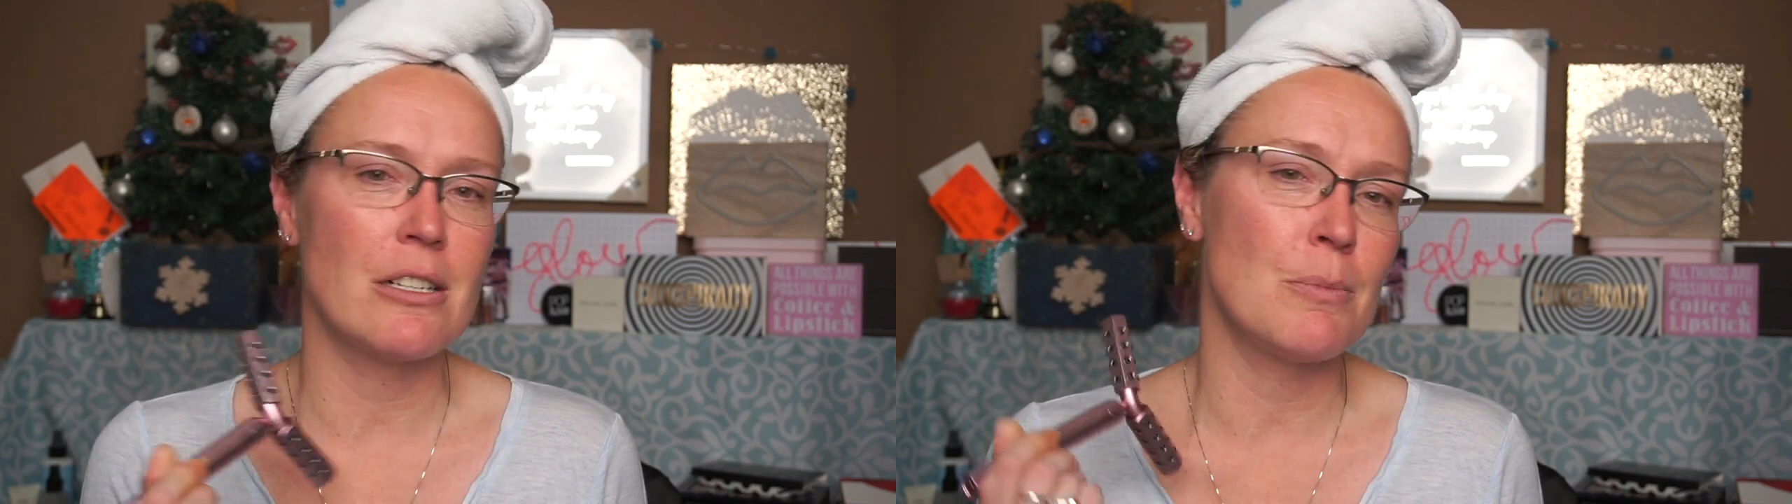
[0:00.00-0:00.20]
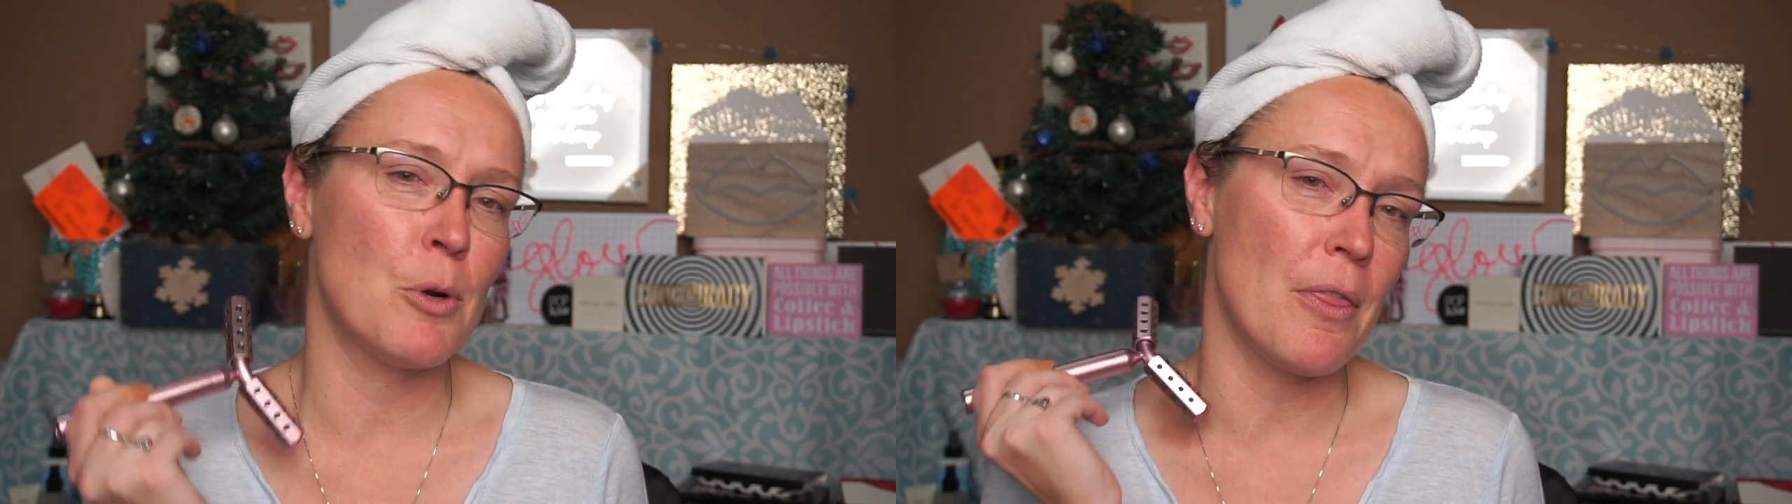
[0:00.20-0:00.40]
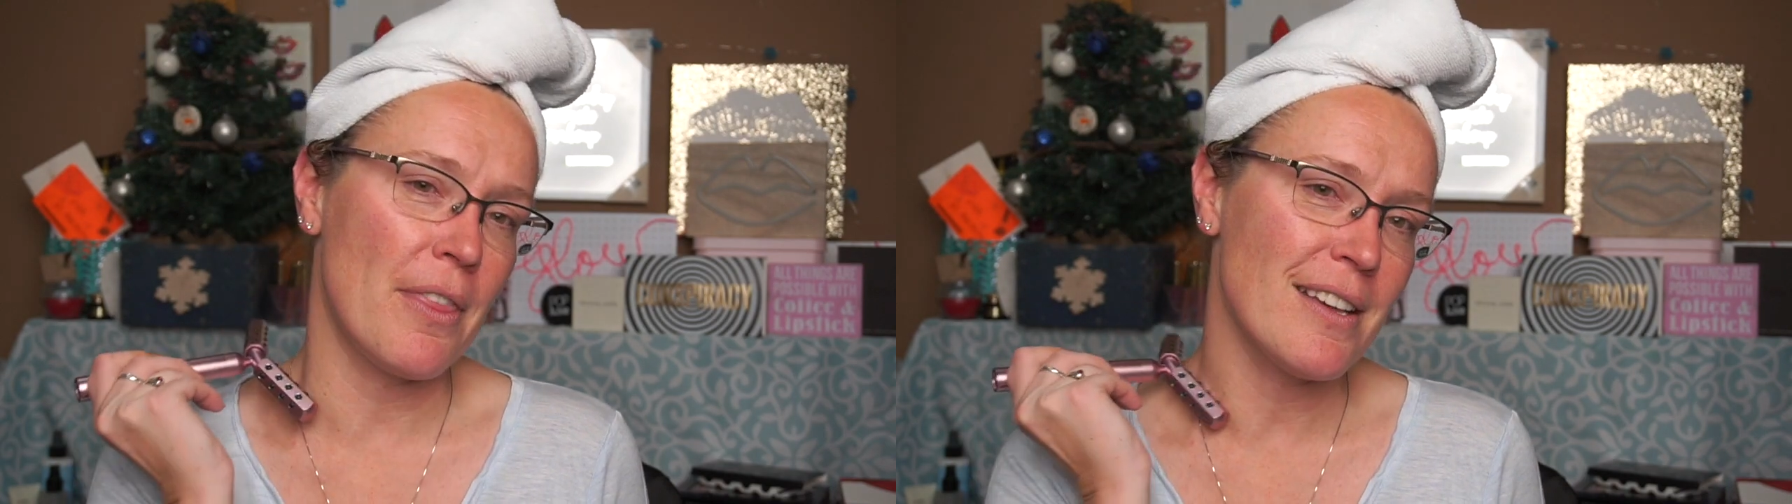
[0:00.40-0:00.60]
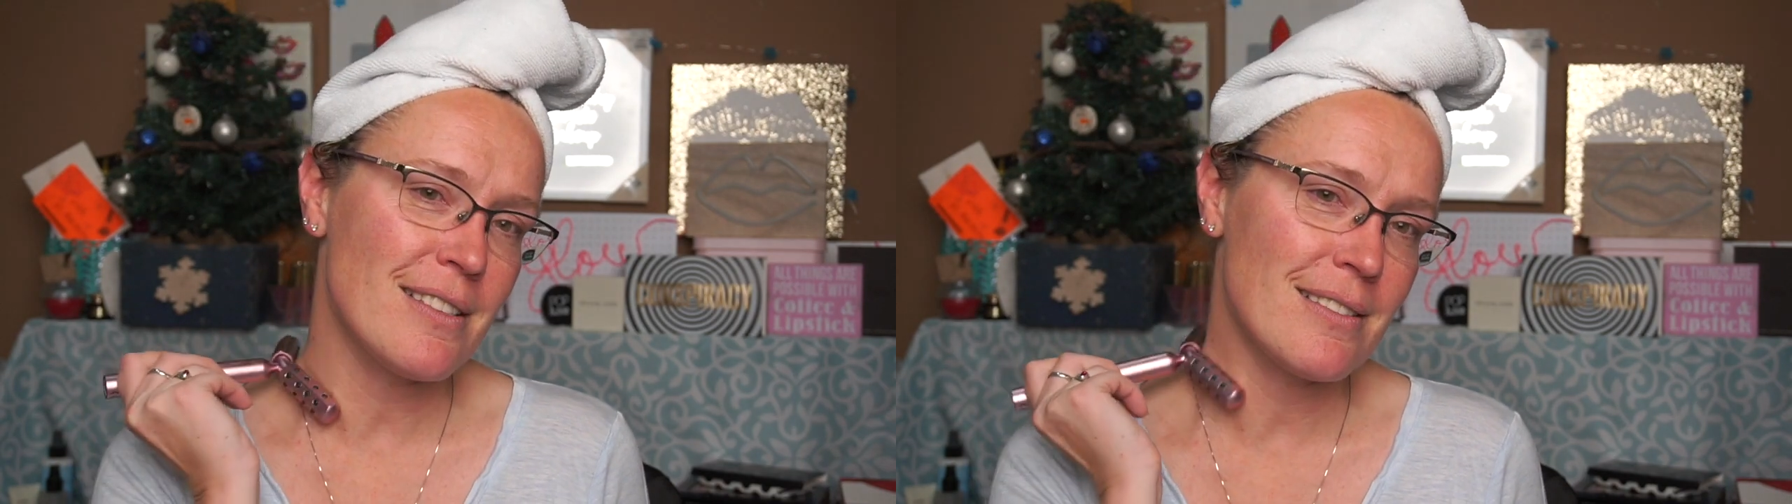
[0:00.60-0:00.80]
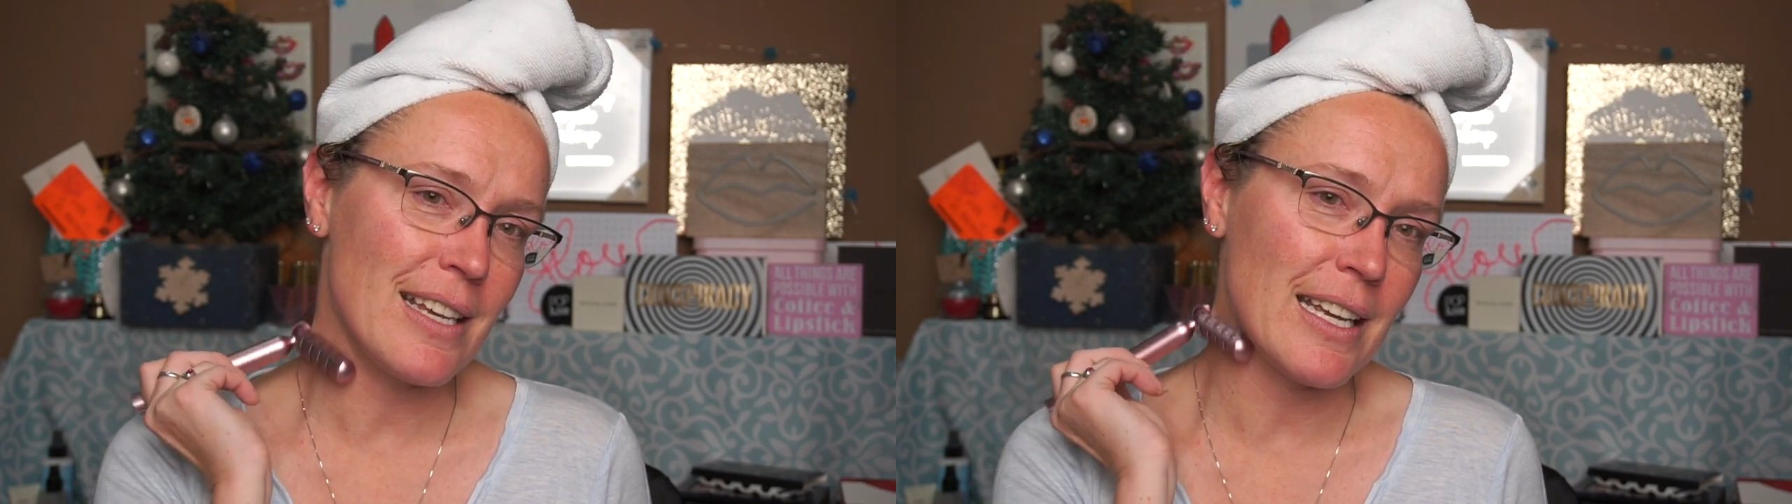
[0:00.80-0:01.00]
to put
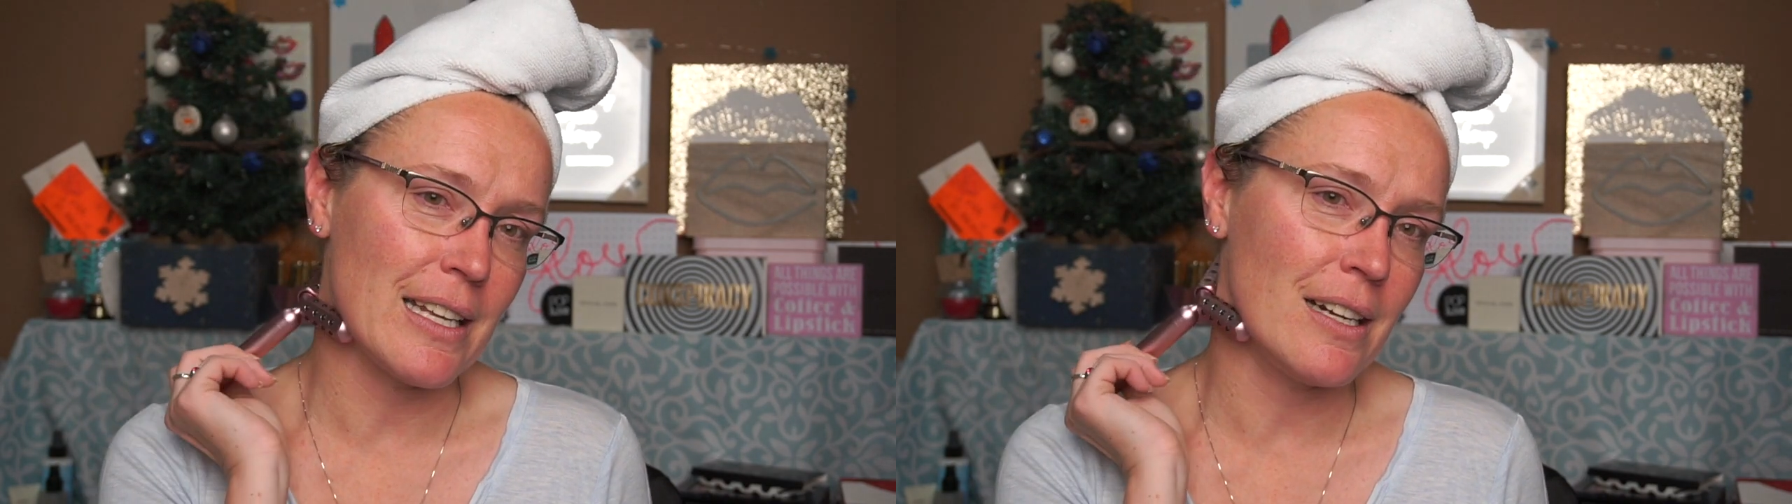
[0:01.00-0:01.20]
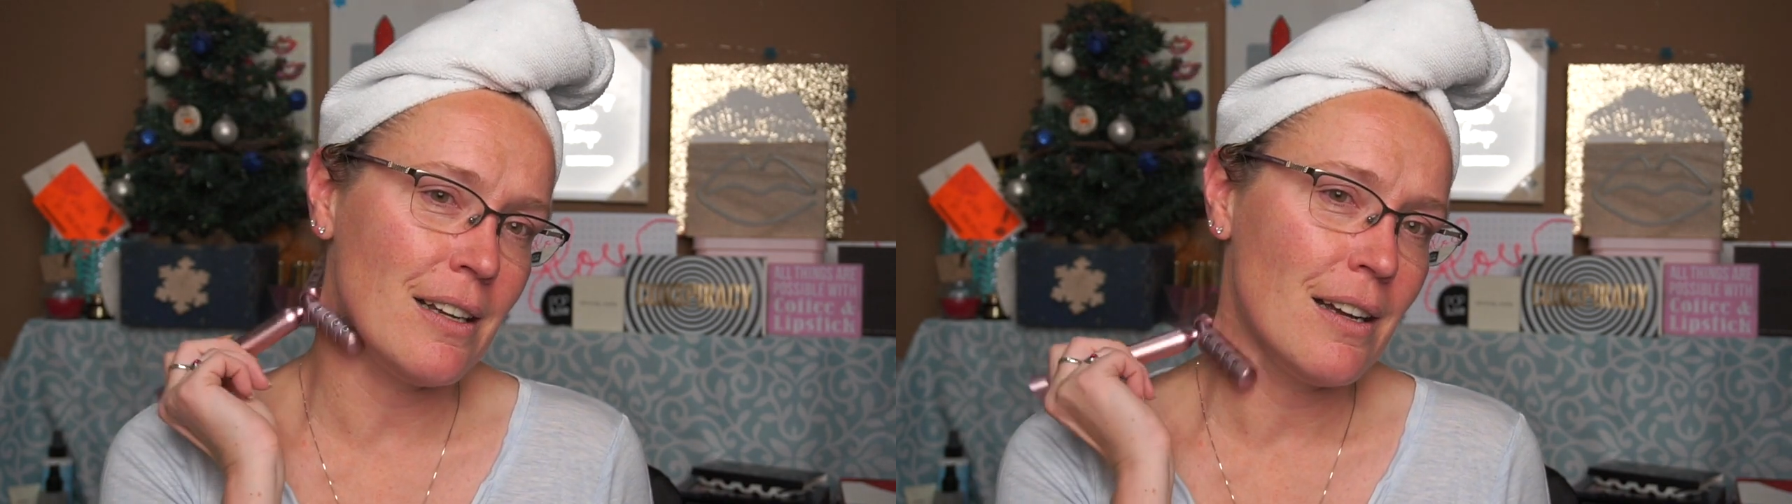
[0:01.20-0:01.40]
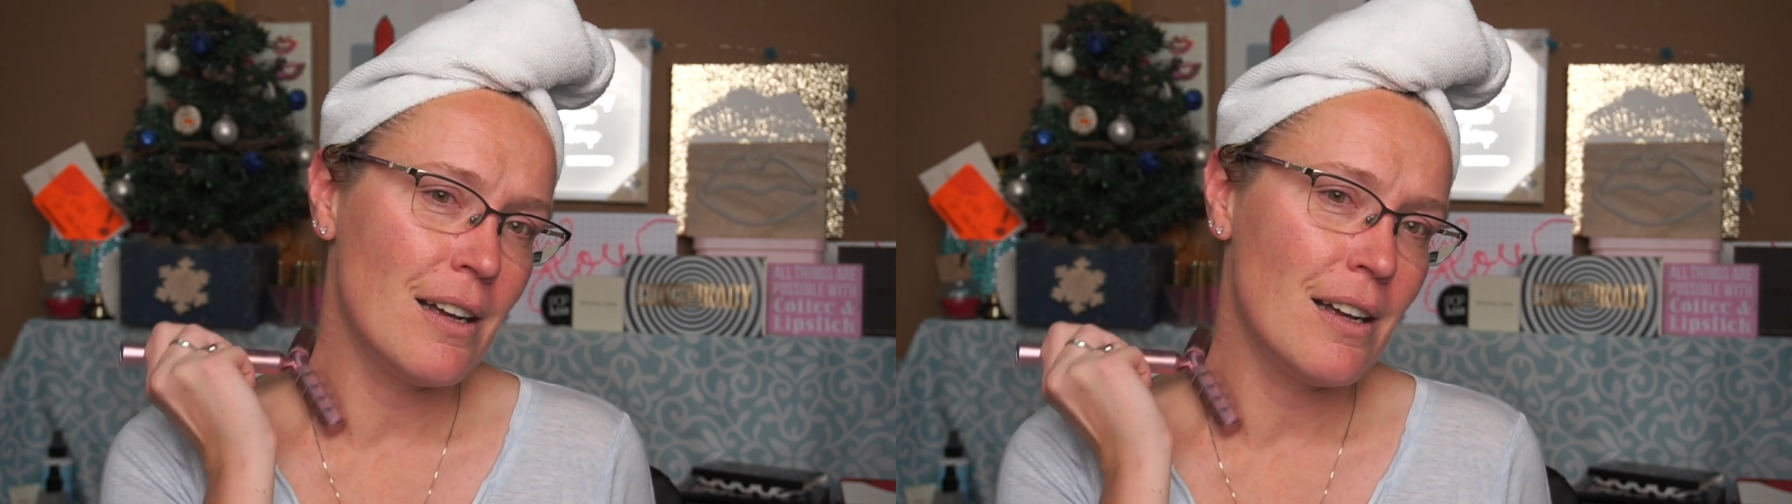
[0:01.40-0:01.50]
this in.